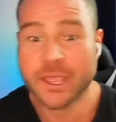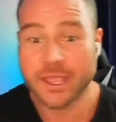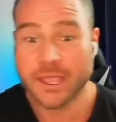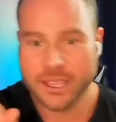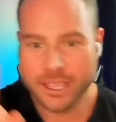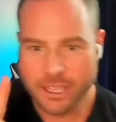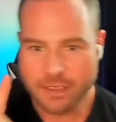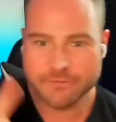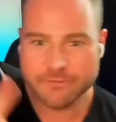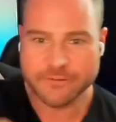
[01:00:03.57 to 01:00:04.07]

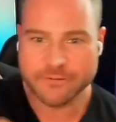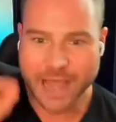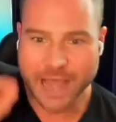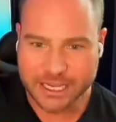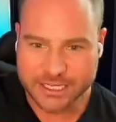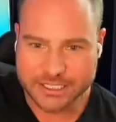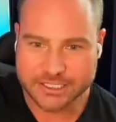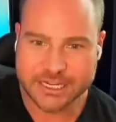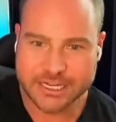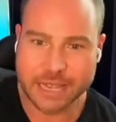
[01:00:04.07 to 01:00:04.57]
if I
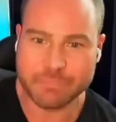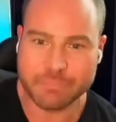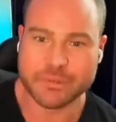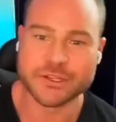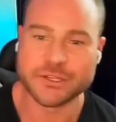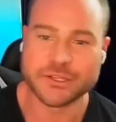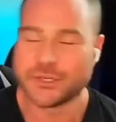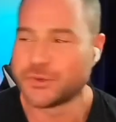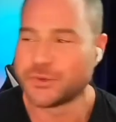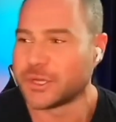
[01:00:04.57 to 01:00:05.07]
step
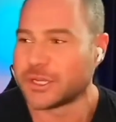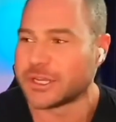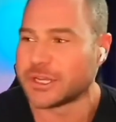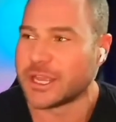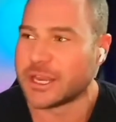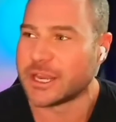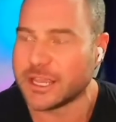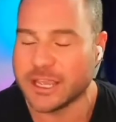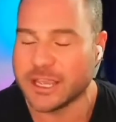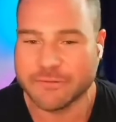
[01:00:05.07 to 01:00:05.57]
into it and
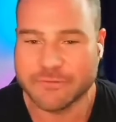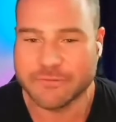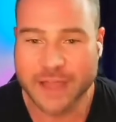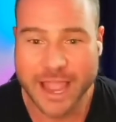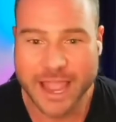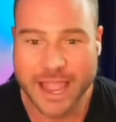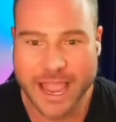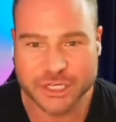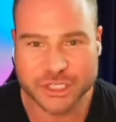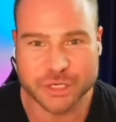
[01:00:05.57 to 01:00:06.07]
if I
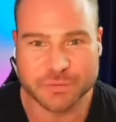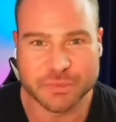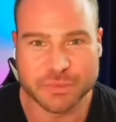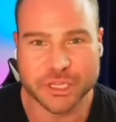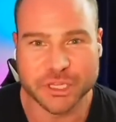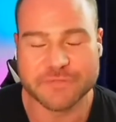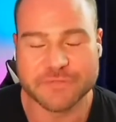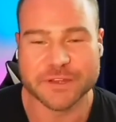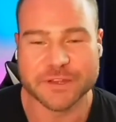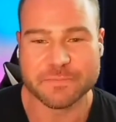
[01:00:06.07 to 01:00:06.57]
actually
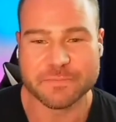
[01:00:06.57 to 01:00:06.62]
believe it.